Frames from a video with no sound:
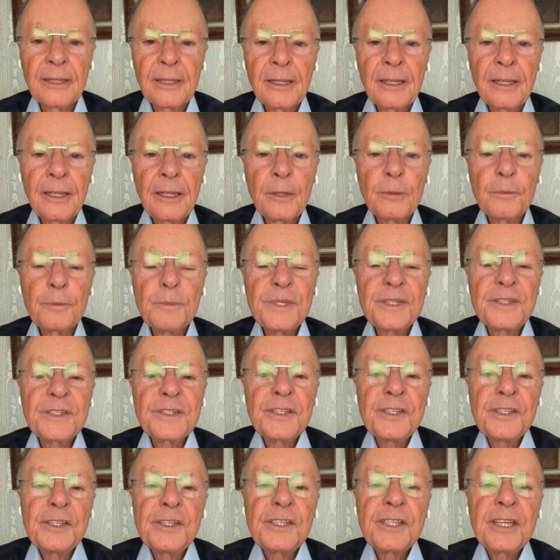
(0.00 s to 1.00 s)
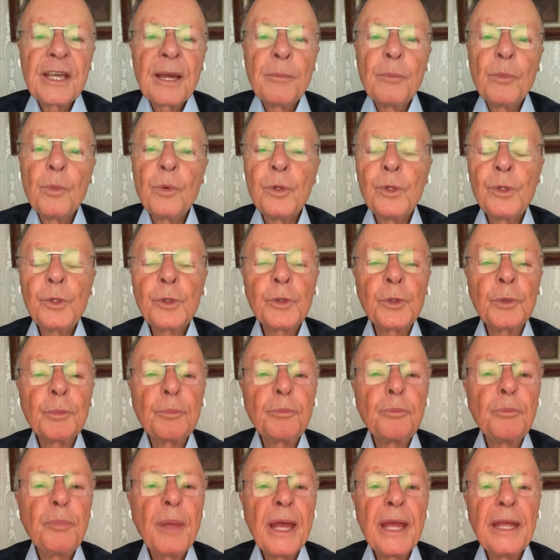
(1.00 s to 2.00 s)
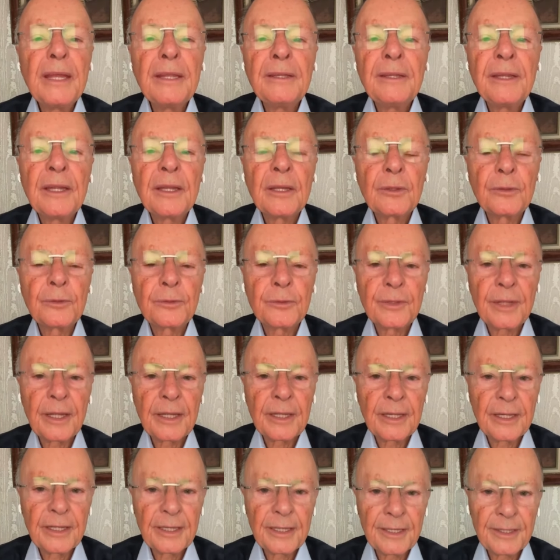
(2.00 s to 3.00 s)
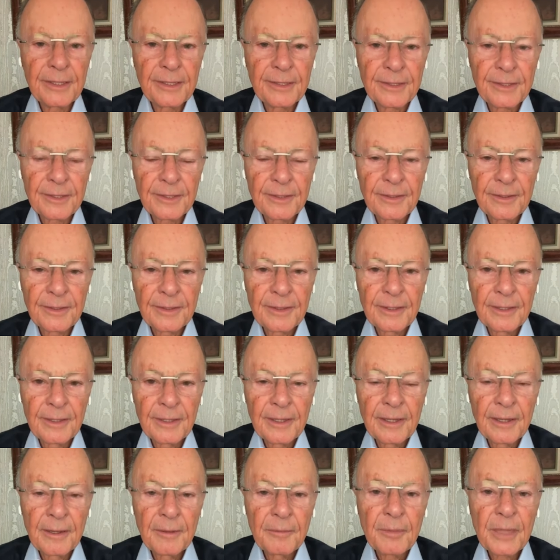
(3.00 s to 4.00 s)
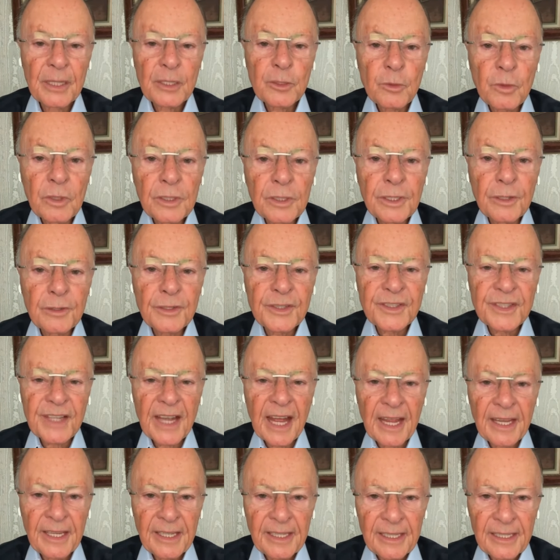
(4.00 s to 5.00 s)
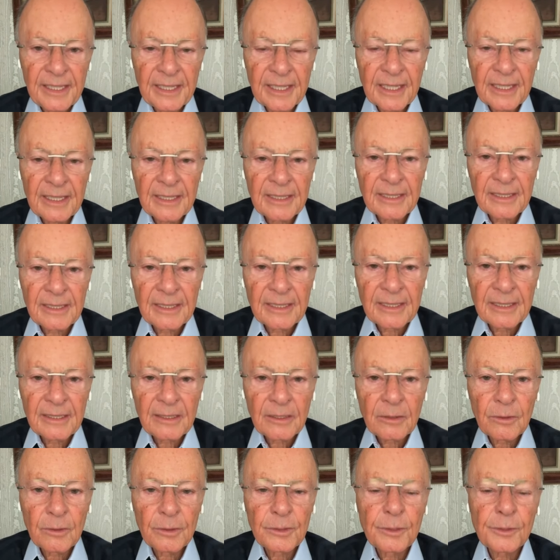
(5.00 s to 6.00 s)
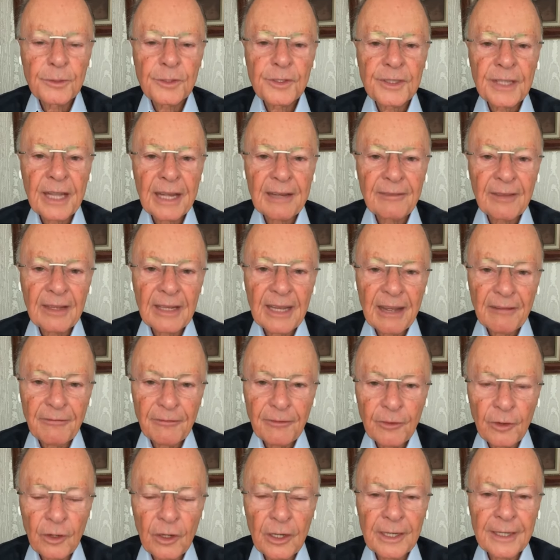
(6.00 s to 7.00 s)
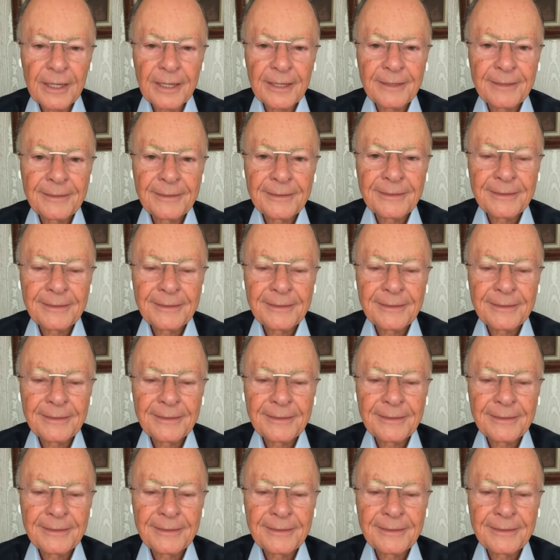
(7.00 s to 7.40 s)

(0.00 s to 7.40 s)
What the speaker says: I would feel very good inside of the church. But as soon as I would leave the church, when I was outside,